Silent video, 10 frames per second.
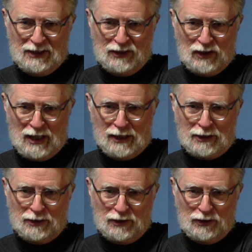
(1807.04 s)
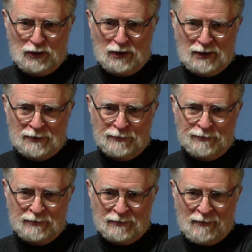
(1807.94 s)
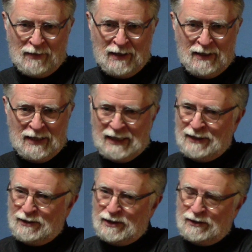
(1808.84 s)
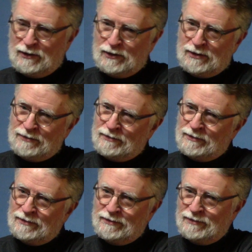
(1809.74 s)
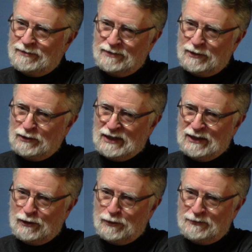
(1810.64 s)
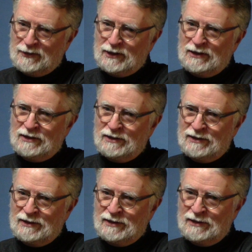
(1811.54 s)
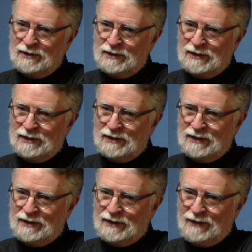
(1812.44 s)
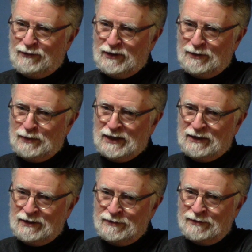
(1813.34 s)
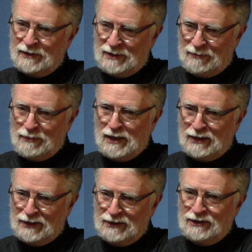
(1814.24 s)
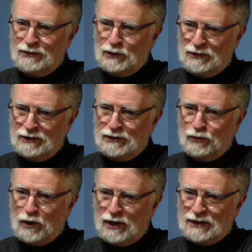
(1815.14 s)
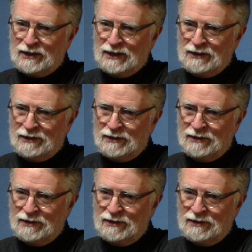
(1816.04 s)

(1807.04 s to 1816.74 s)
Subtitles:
this knock on the door, I thought, oh, don't get hopeful. If it had been Molly, she would have just walked in.